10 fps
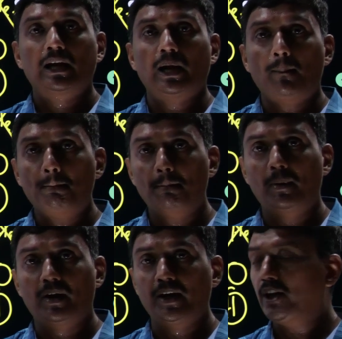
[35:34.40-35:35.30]

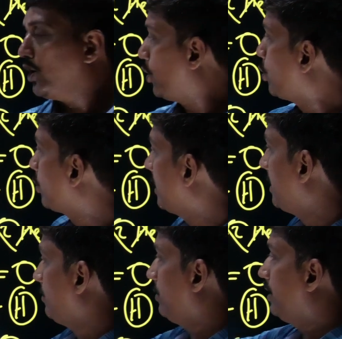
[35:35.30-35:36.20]
combined to
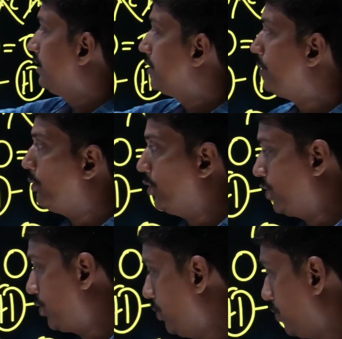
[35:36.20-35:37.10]
give the
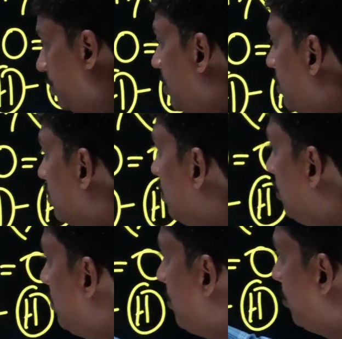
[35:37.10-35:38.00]
molecules.
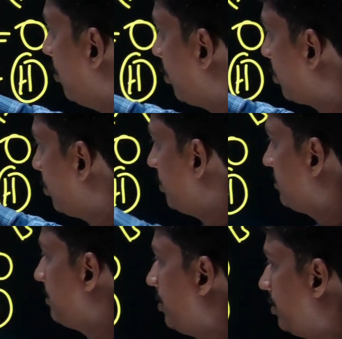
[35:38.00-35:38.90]
So, O2 is
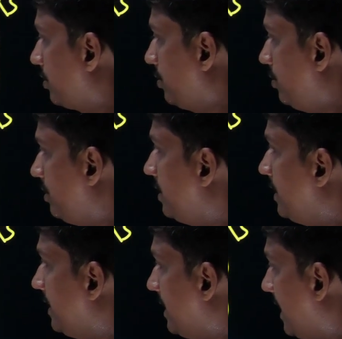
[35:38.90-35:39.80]
a molecule,
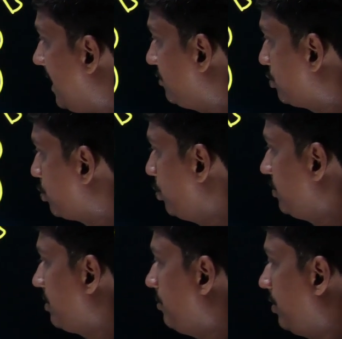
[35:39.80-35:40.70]
H2
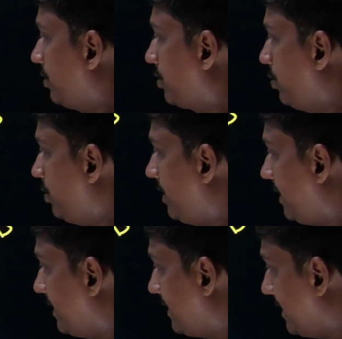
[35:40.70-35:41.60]
is a molecule,
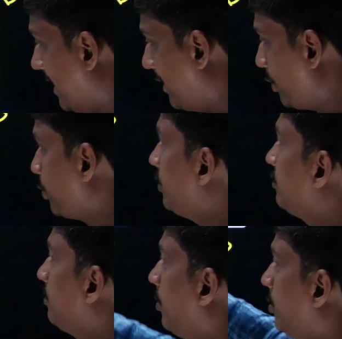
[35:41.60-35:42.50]
N2 is
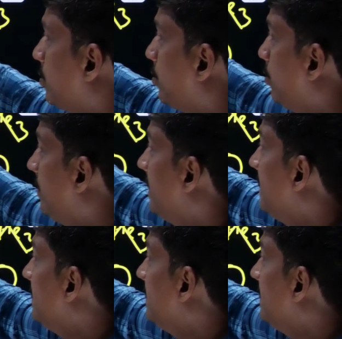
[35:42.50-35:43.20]
a molecule,